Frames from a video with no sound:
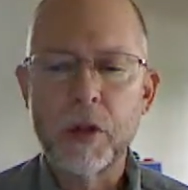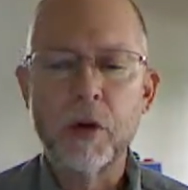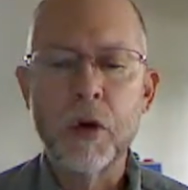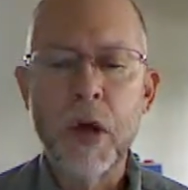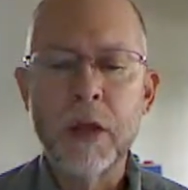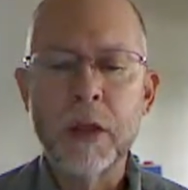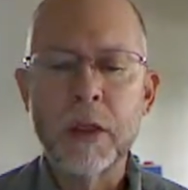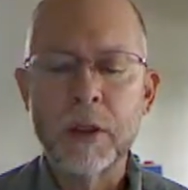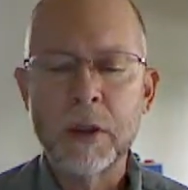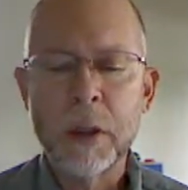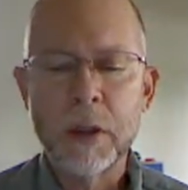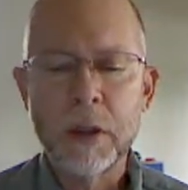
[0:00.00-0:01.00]
You do not
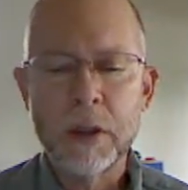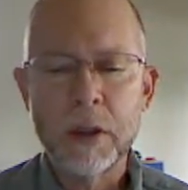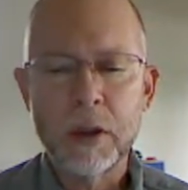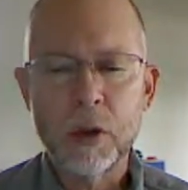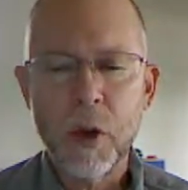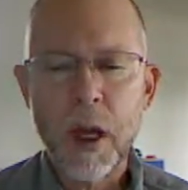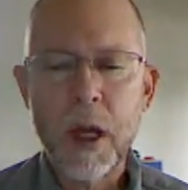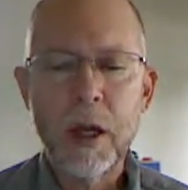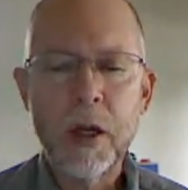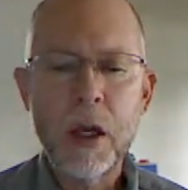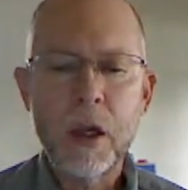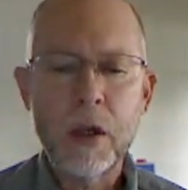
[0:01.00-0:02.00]
need to listen to
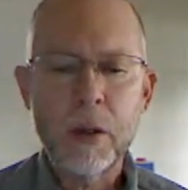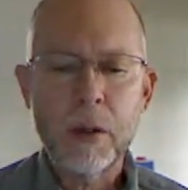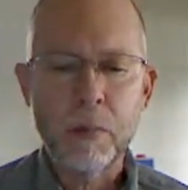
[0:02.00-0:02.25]
any other